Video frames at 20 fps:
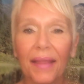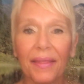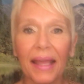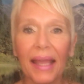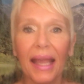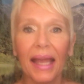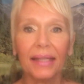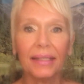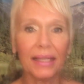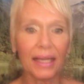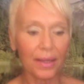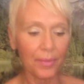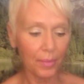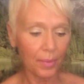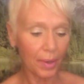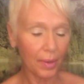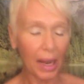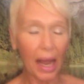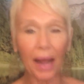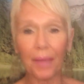They had to
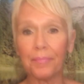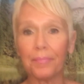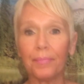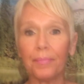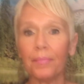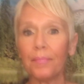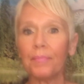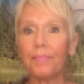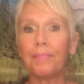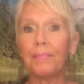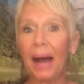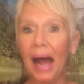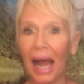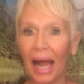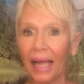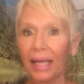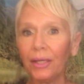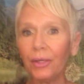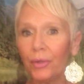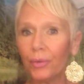
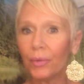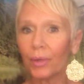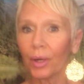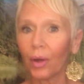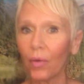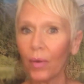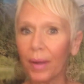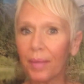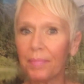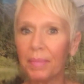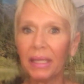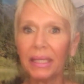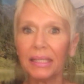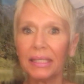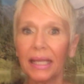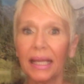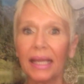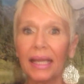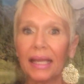buy new equipment.